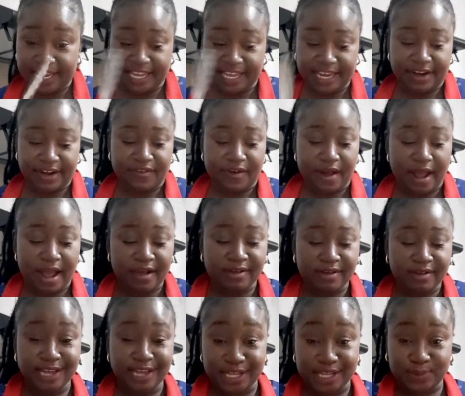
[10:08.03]
it
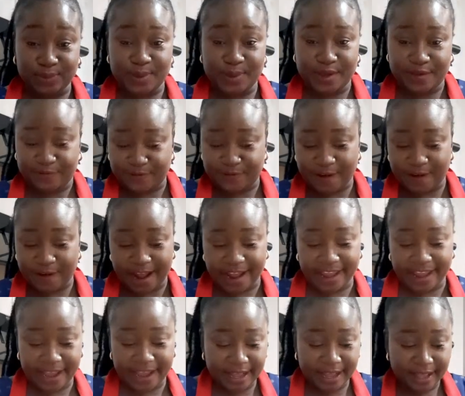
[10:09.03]
around as we are
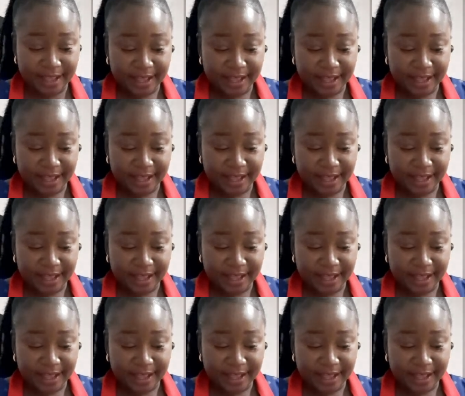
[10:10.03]
frying.